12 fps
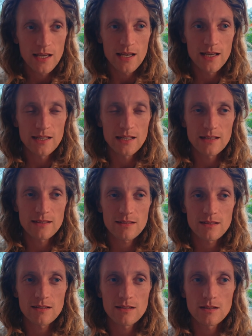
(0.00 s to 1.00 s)
And
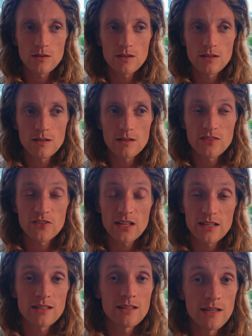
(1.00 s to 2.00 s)

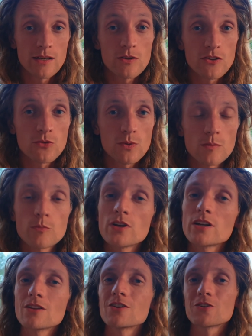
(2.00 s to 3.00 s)
Saturn in Aries will
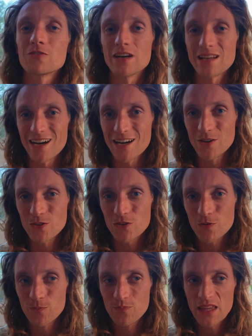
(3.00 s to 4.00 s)
bring a lot of that
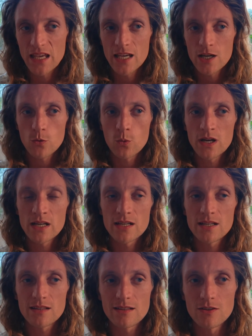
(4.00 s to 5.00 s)
out,
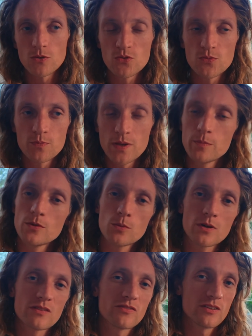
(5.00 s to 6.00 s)
where people
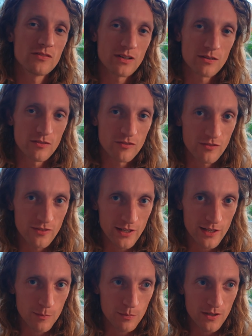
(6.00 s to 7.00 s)
will feel very
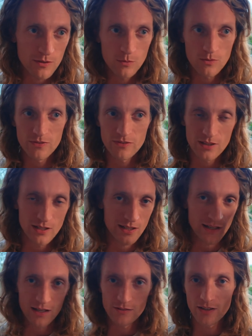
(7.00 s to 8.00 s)
fed up and will feel
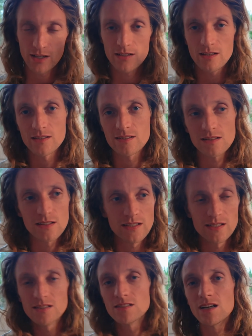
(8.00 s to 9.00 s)
like, I've had it until
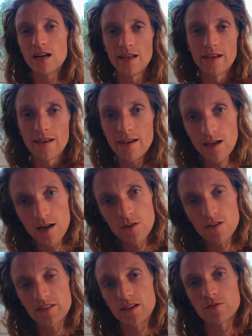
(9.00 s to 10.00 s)
here, and now
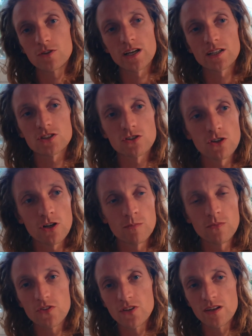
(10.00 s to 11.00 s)
the time for action comes.